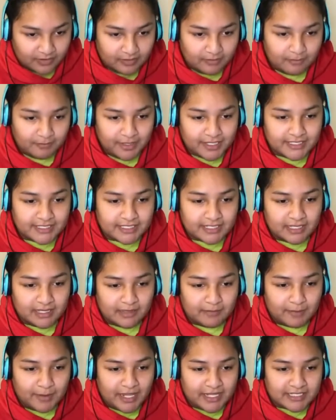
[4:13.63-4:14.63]
Basically,
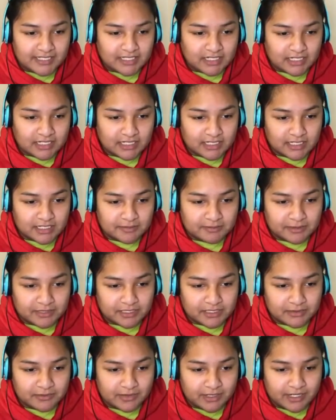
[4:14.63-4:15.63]
pay attention to this
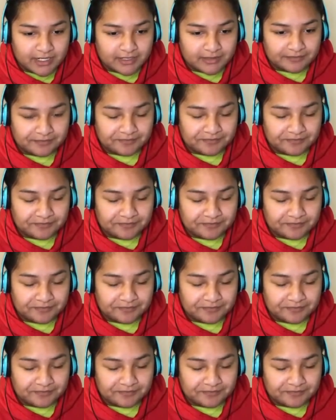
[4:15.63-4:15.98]
person right here.